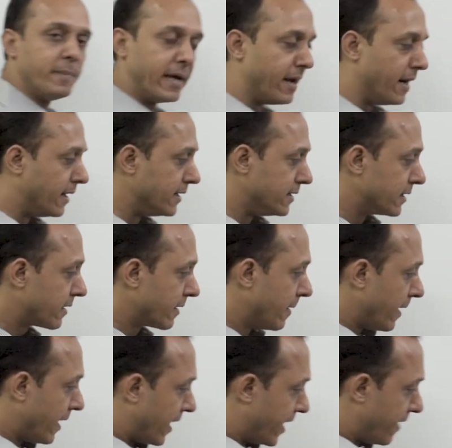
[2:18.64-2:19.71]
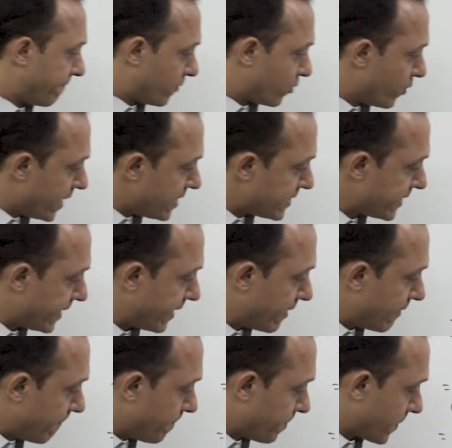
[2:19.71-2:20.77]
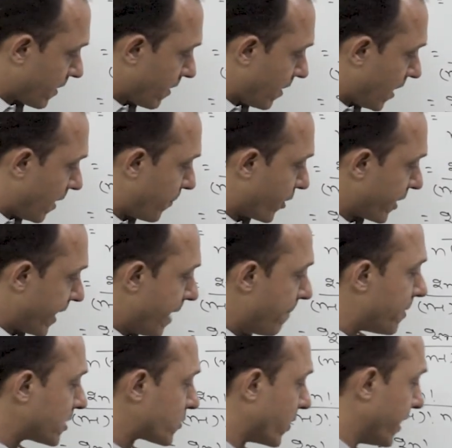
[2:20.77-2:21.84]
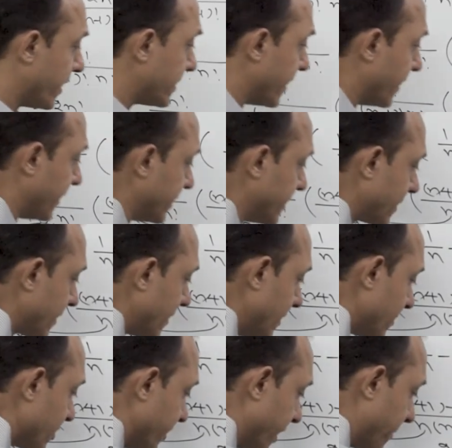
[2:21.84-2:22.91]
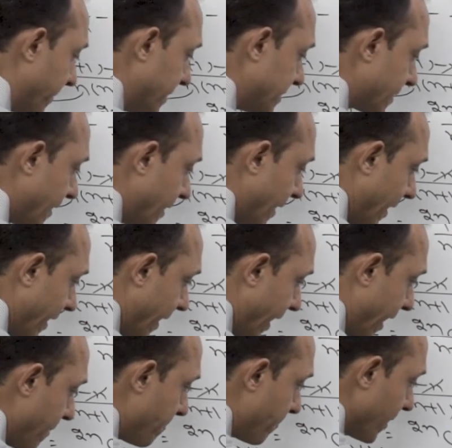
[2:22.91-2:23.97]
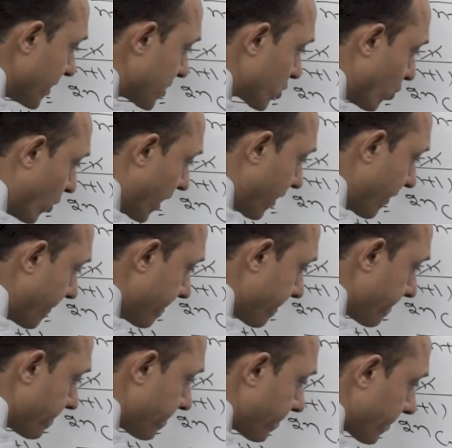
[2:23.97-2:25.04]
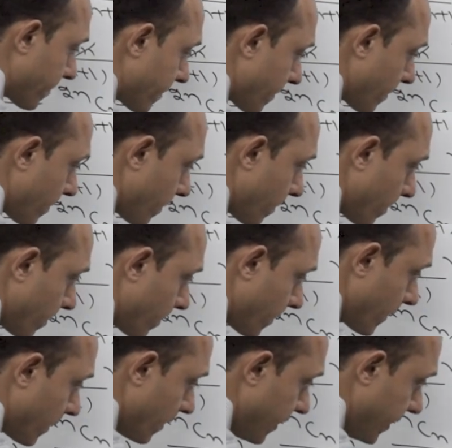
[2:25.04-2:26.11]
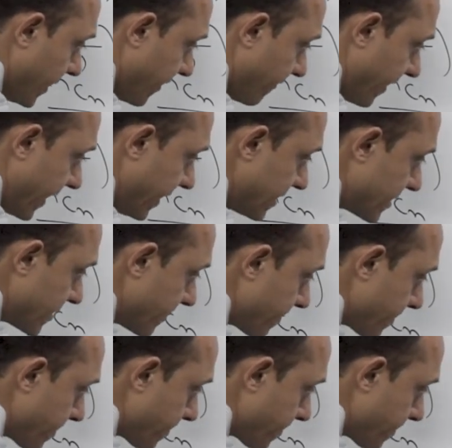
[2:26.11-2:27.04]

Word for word: be an integer, and if 2n(Cn) upon n plus 1 is an integer, so that means n plus 1 divides